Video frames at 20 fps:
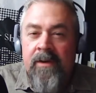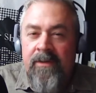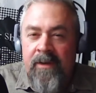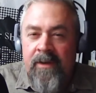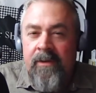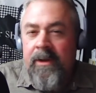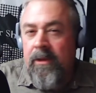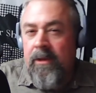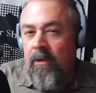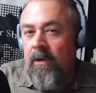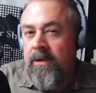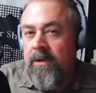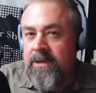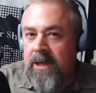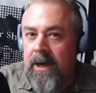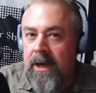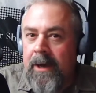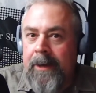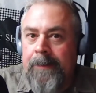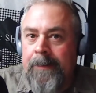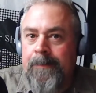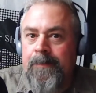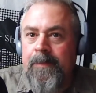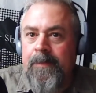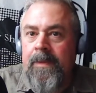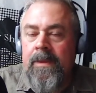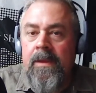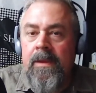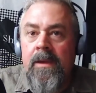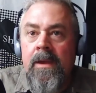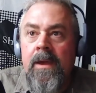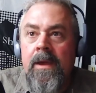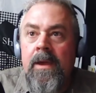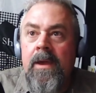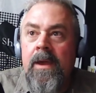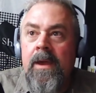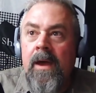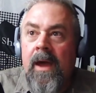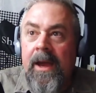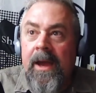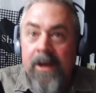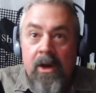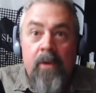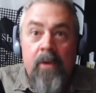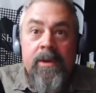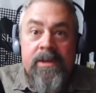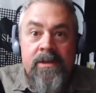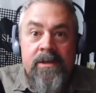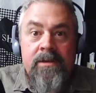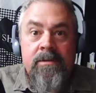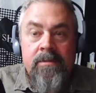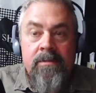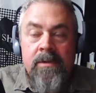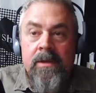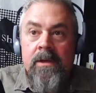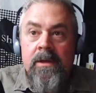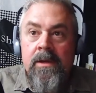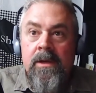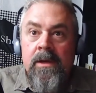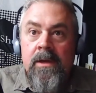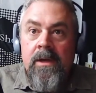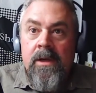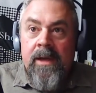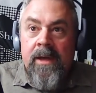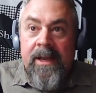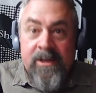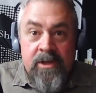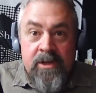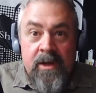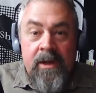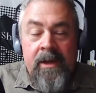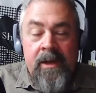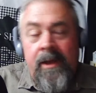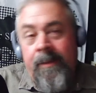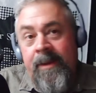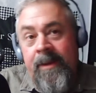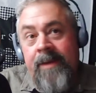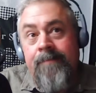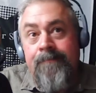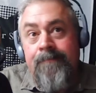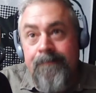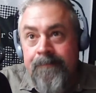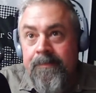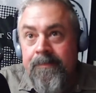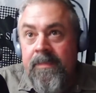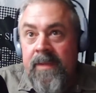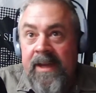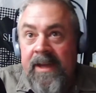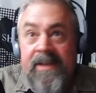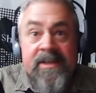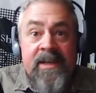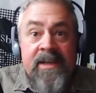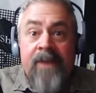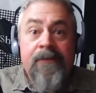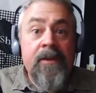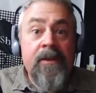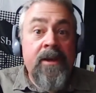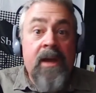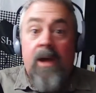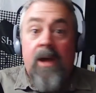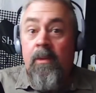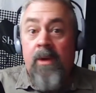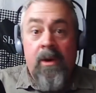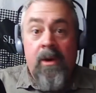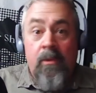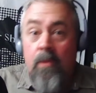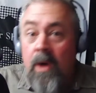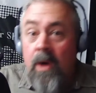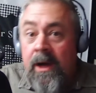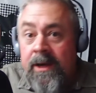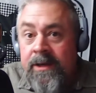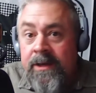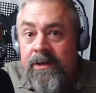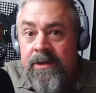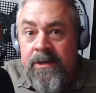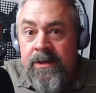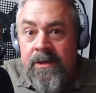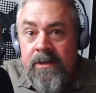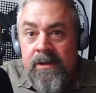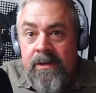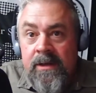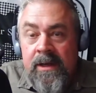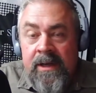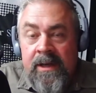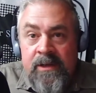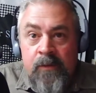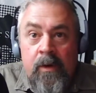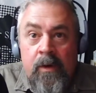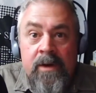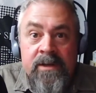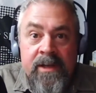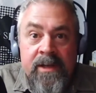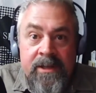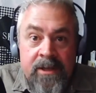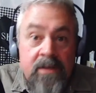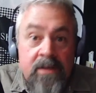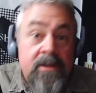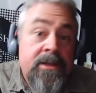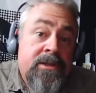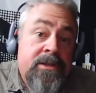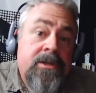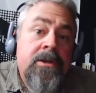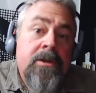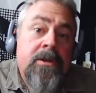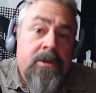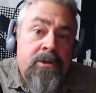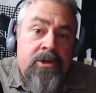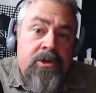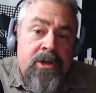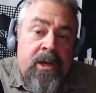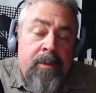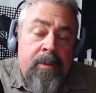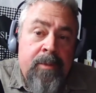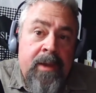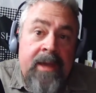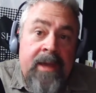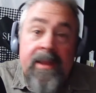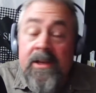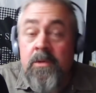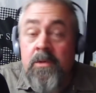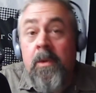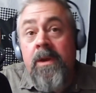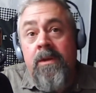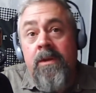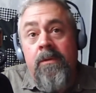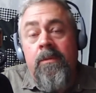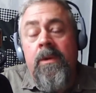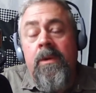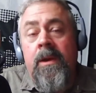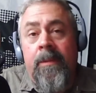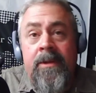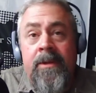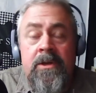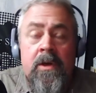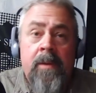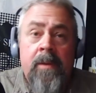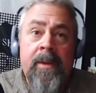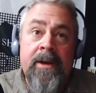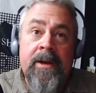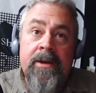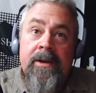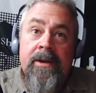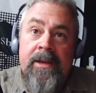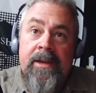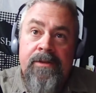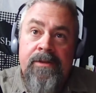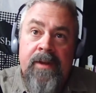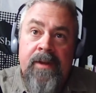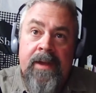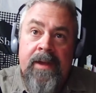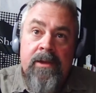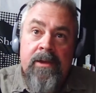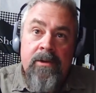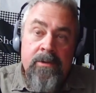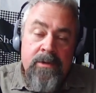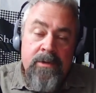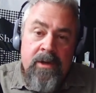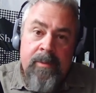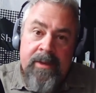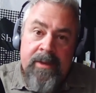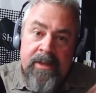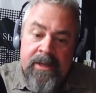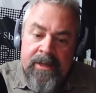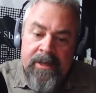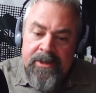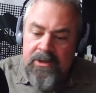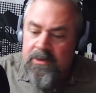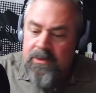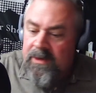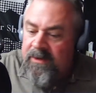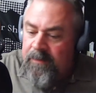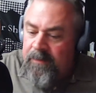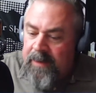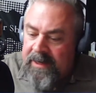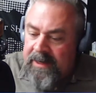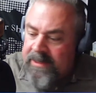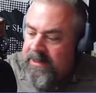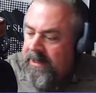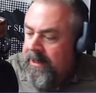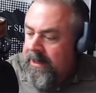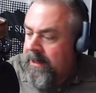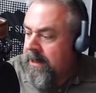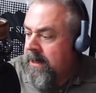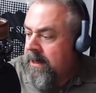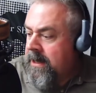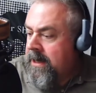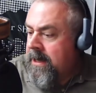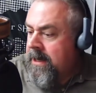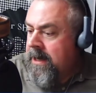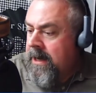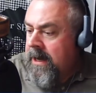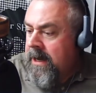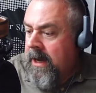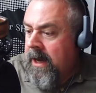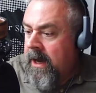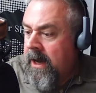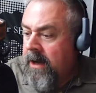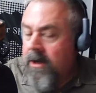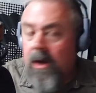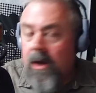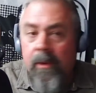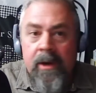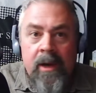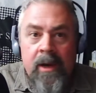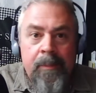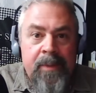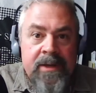very long time. I know I mean, it's definitely not what it was as far as like the listenership. And it's one of the, I mean, talking about a neat thing. You were talking about the history of BT, going up